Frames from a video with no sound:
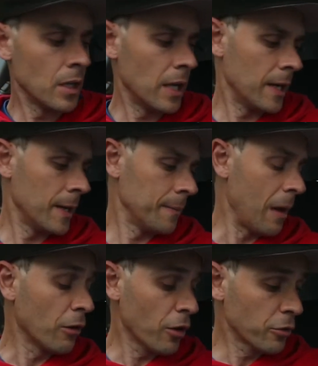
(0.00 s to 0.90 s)

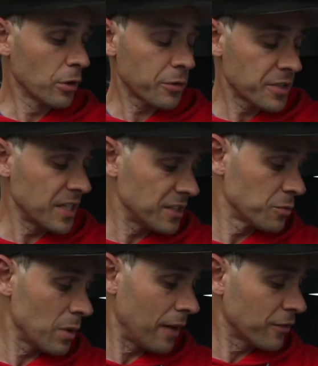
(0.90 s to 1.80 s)
I'll go through all the receipts as
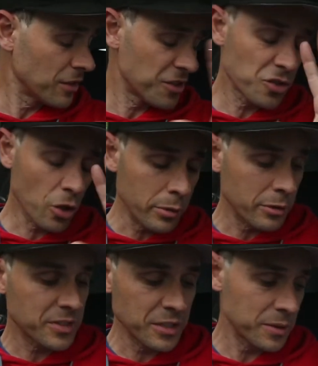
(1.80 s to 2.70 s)
well. I've got so many
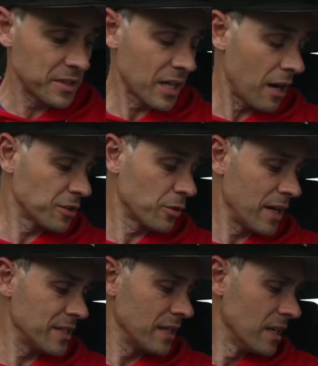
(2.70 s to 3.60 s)
receipts with this car, it's
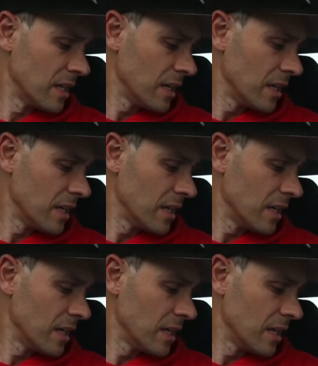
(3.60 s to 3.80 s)
crazy.